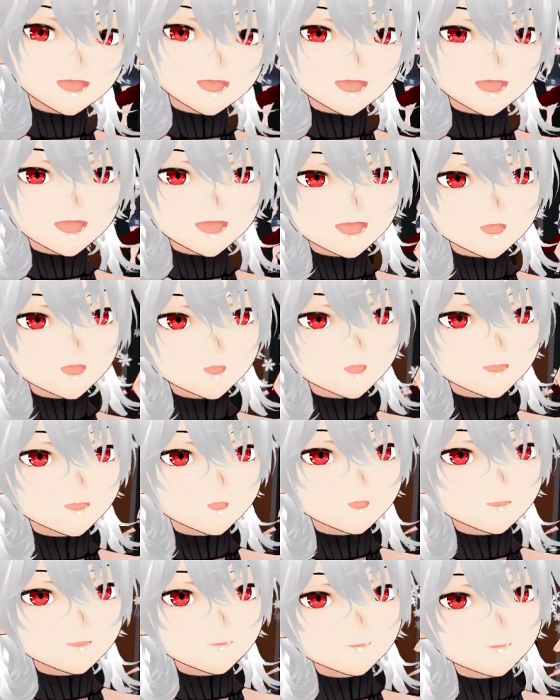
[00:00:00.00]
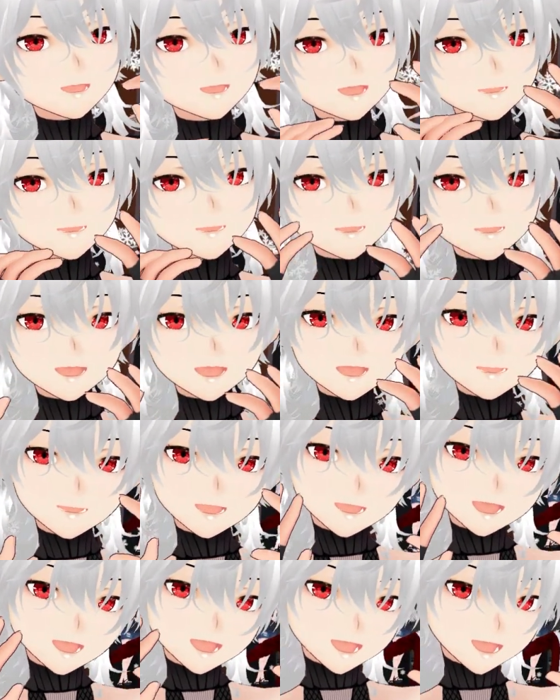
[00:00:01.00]
know the
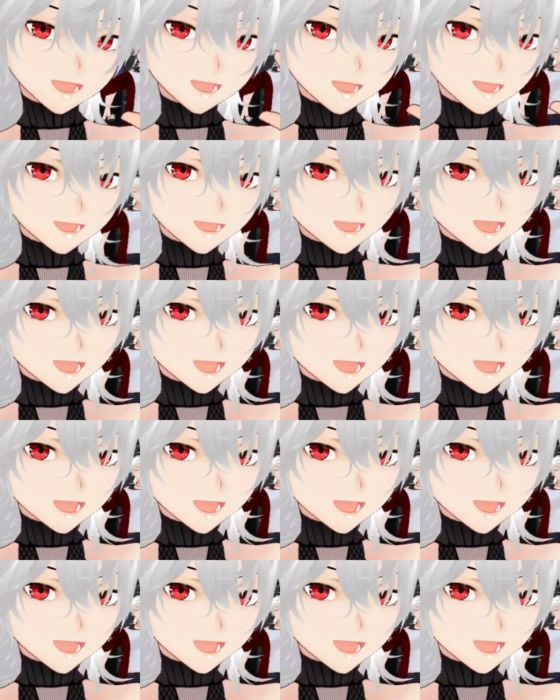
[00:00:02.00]
workaround in this